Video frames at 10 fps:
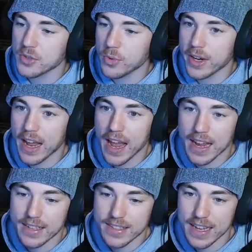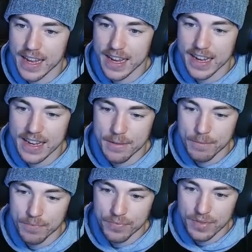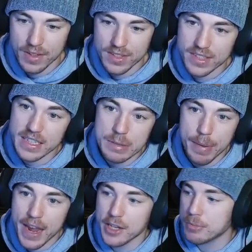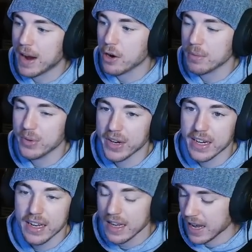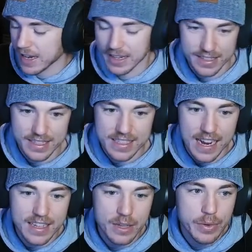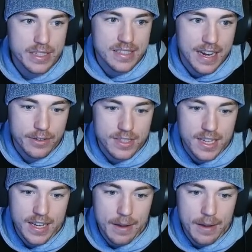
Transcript: one has a 6-page PowerPoint, and it is exactly what it sounds like.